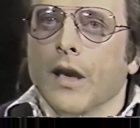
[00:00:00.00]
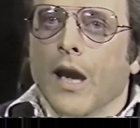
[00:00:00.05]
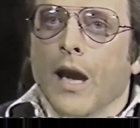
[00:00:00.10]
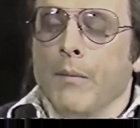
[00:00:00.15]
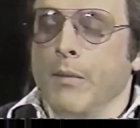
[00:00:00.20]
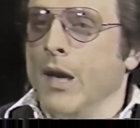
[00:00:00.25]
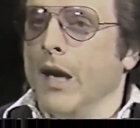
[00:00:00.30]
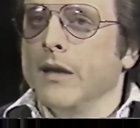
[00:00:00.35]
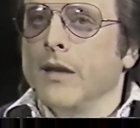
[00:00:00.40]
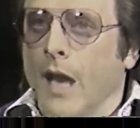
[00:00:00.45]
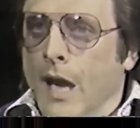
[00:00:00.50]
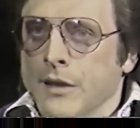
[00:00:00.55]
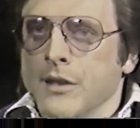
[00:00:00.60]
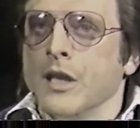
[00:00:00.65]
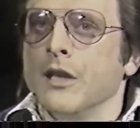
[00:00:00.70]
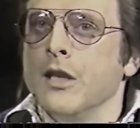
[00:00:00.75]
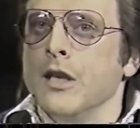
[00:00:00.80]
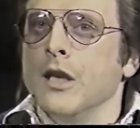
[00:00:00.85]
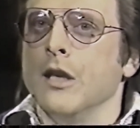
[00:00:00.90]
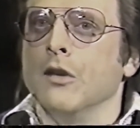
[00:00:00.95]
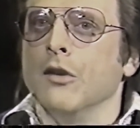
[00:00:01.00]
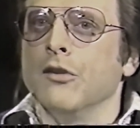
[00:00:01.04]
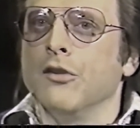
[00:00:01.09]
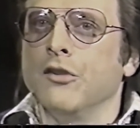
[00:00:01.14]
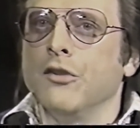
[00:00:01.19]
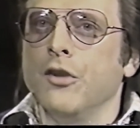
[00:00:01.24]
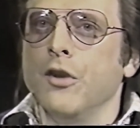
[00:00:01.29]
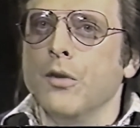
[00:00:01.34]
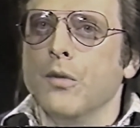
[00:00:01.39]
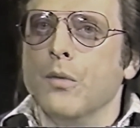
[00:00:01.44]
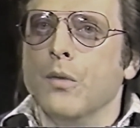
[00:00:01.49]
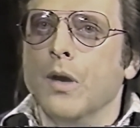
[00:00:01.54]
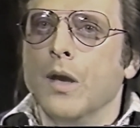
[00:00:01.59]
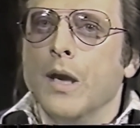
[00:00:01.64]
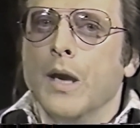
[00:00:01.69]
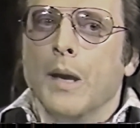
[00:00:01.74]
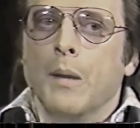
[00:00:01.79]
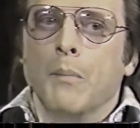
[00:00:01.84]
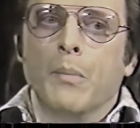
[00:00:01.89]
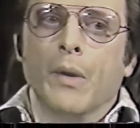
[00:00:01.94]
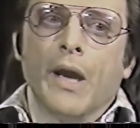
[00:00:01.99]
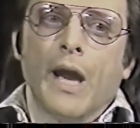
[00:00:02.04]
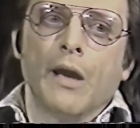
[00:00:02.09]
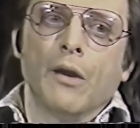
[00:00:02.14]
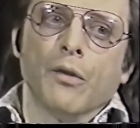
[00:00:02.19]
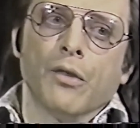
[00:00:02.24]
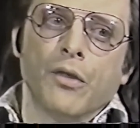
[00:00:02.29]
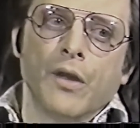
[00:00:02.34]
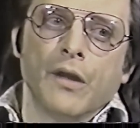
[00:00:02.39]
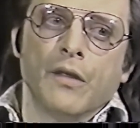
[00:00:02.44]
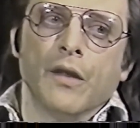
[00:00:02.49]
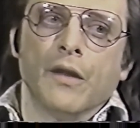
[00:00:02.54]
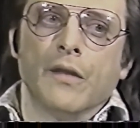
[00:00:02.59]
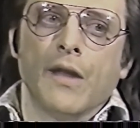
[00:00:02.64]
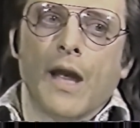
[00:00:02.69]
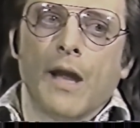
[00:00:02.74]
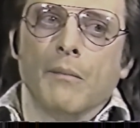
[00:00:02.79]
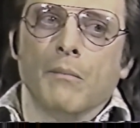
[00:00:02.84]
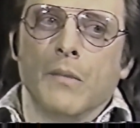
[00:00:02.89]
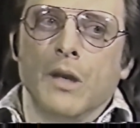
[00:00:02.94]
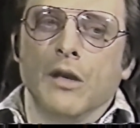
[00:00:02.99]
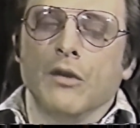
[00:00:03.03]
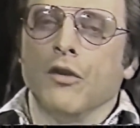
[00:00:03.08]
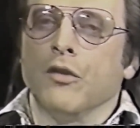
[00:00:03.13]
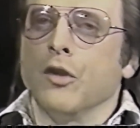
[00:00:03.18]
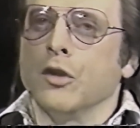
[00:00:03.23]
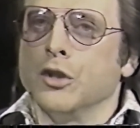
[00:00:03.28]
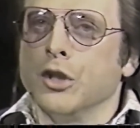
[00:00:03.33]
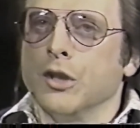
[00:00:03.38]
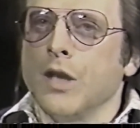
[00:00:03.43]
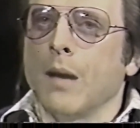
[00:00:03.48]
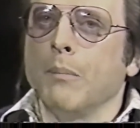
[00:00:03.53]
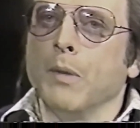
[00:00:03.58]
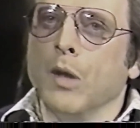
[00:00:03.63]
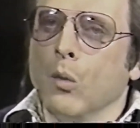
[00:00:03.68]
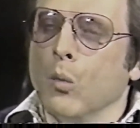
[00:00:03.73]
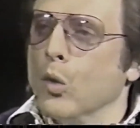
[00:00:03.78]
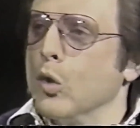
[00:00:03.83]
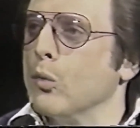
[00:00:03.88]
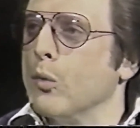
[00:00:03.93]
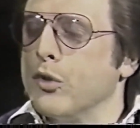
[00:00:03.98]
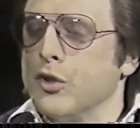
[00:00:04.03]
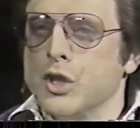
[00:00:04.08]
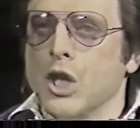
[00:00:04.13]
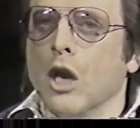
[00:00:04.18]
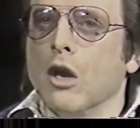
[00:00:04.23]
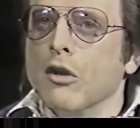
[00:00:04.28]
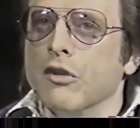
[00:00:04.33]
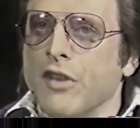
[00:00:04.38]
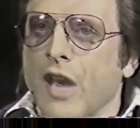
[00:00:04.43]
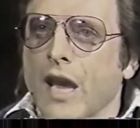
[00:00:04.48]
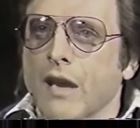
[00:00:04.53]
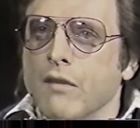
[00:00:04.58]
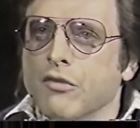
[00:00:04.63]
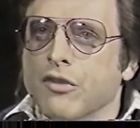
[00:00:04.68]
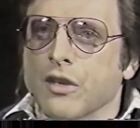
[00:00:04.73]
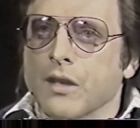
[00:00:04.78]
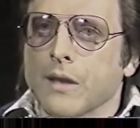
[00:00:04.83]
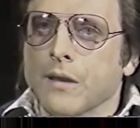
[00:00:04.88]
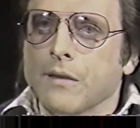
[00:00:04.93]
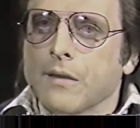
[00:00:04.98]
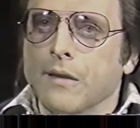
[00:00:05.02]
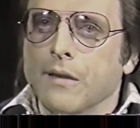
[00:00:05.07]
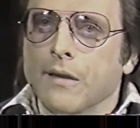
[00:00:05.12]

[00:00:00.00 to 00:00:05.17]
I mean, I dig the Eagles too. But I don't think that means that there should not be a world with Charles Ives in it.